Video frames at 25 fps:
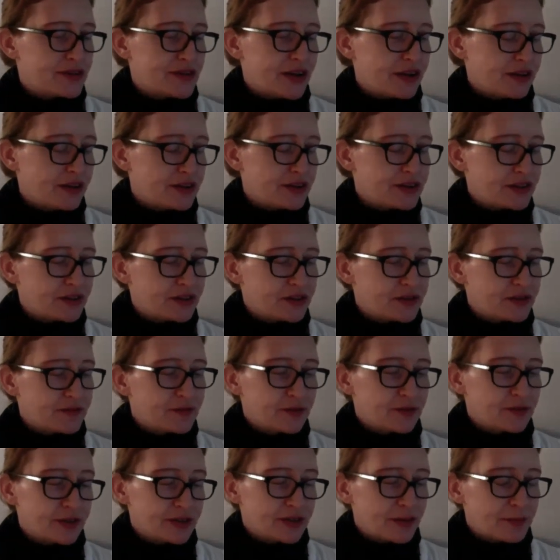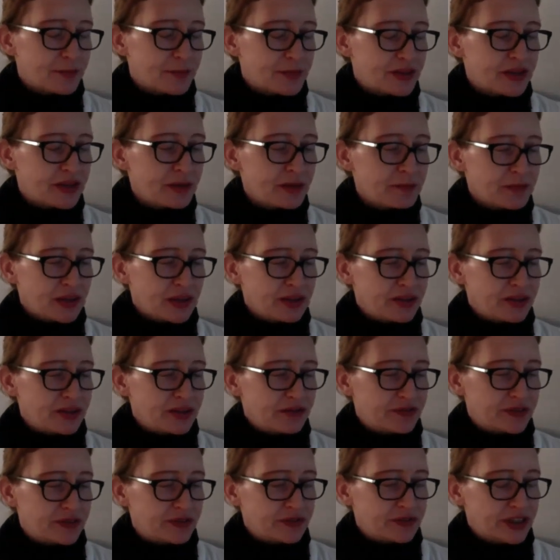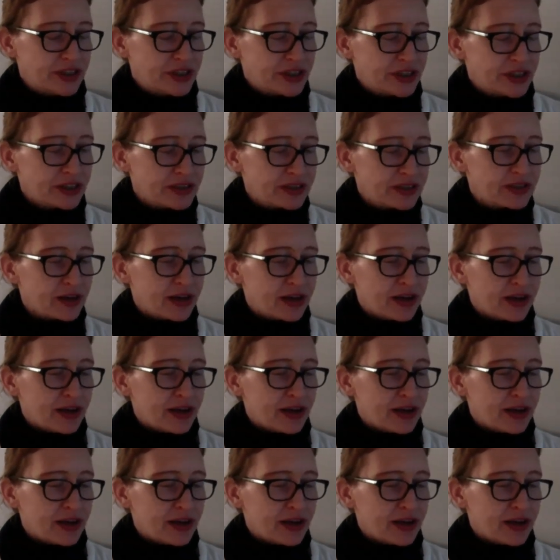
that exist for something in different regions.